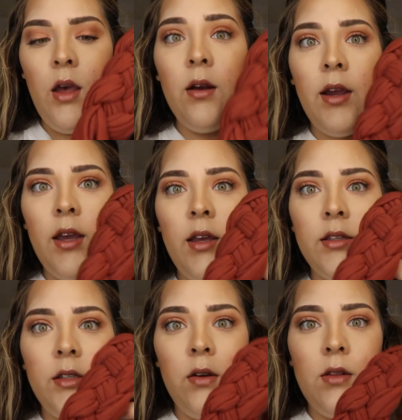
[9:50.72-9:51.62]
Okay,
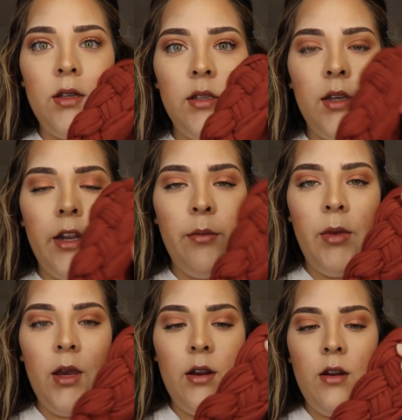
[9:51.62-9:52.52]
so this is going to
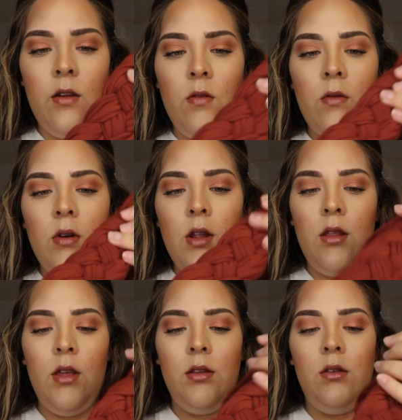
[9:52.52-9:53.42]
be another
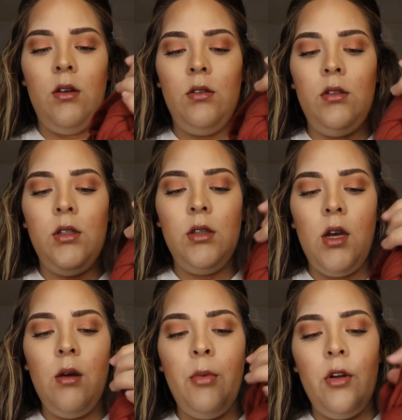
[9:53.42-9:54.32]
one. This is also just
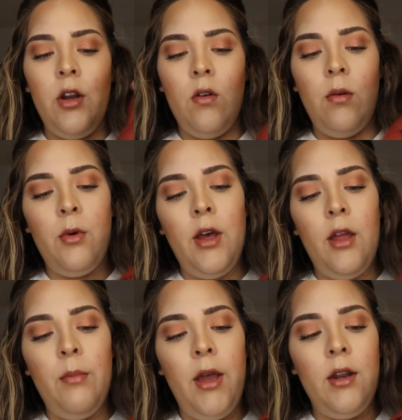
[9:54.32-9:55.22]
like a pretty normal
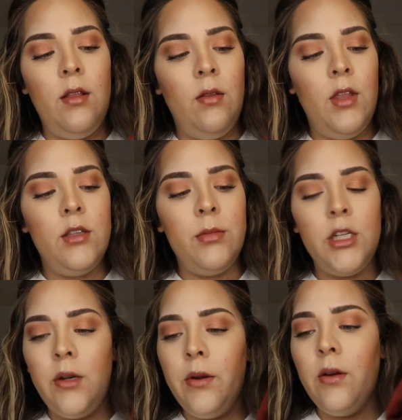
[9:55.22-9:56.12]
headband. And this
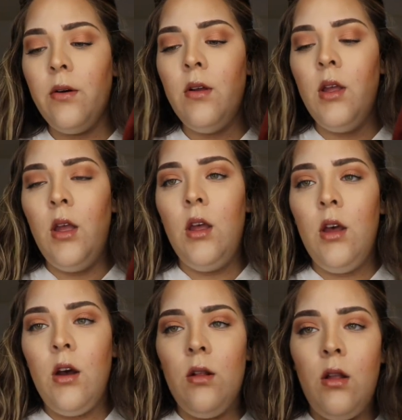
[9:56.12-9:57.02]
material,
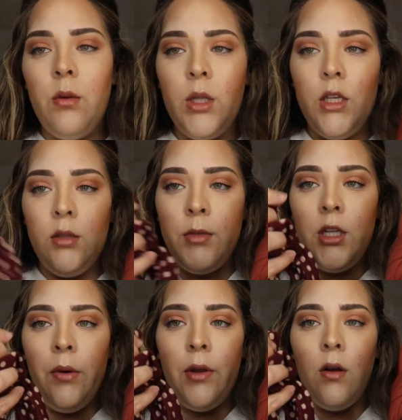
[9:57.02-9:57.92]
along with this
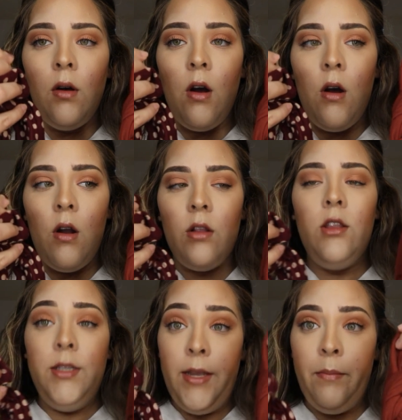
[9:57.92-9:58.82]
material, are
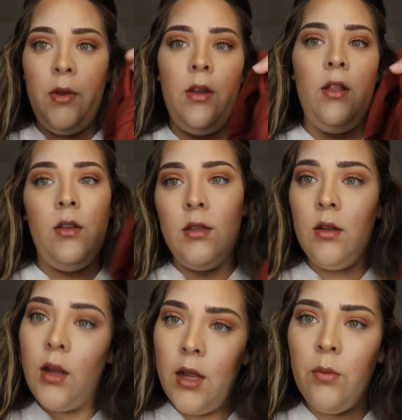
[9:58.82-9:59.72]
the same. And it's
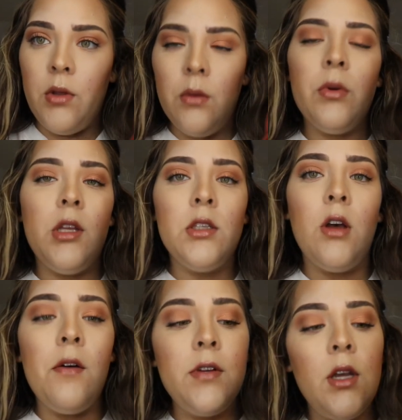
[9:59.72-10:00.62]
again really, really
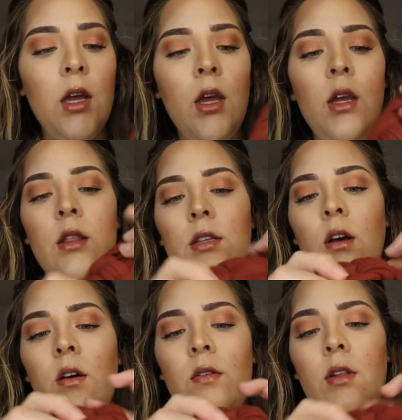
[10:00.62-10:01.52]
soft. This
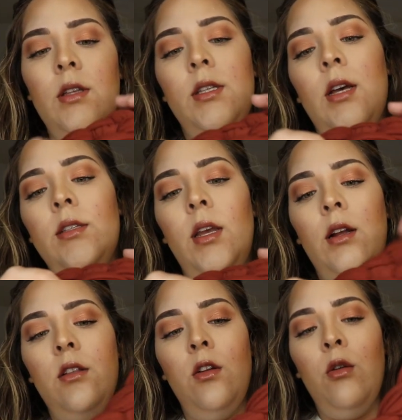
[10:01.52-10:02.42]
all this has
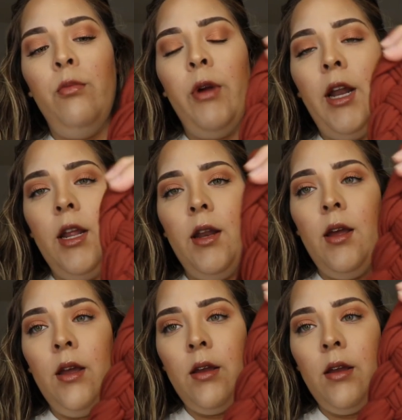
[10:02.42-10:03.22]
like a little braided